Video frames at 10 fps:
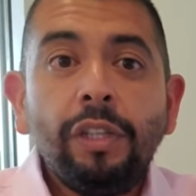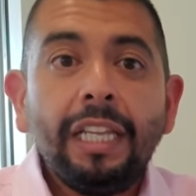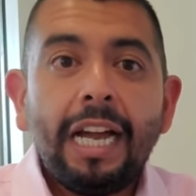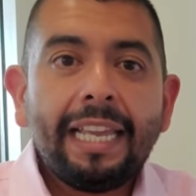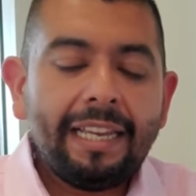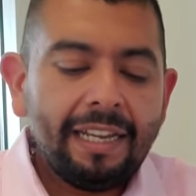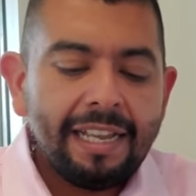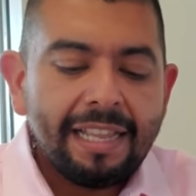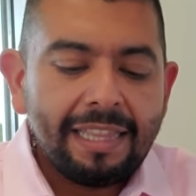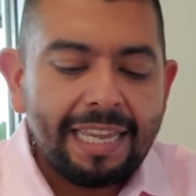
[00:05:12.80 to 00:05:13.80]
like
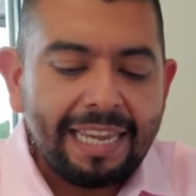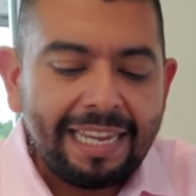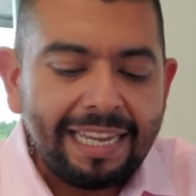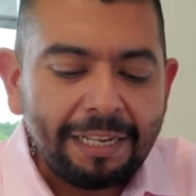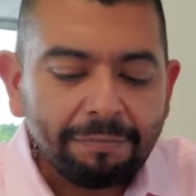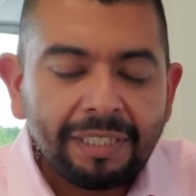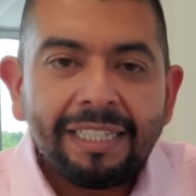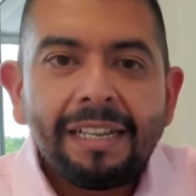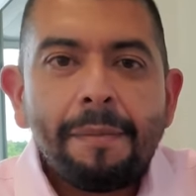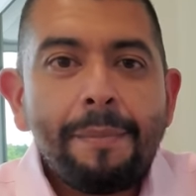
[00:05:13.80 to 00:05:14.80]
the
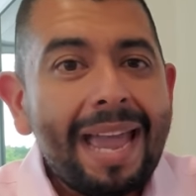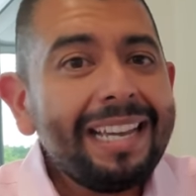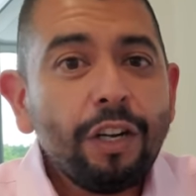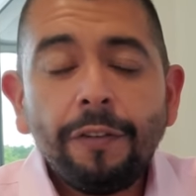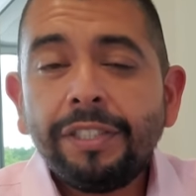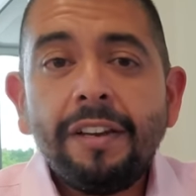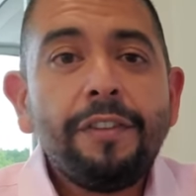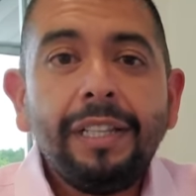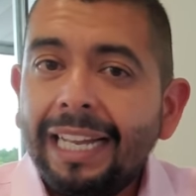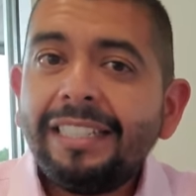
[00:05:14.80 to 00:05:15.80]
Bang & Olufsen, if
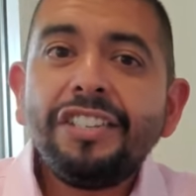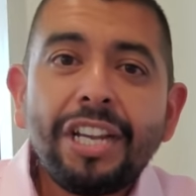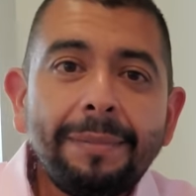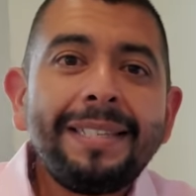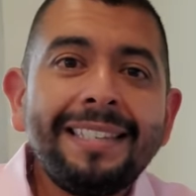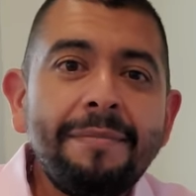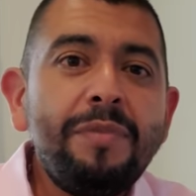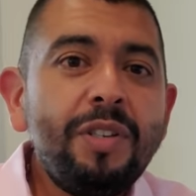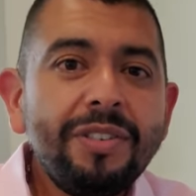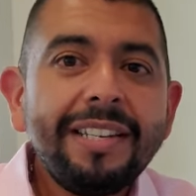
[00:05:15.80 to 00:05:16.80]
you like to jam to some
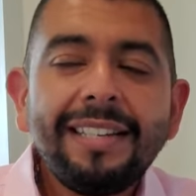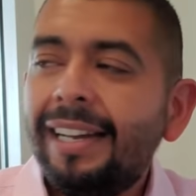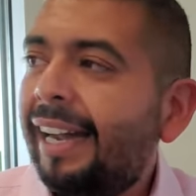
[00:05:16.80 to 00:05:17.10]
music,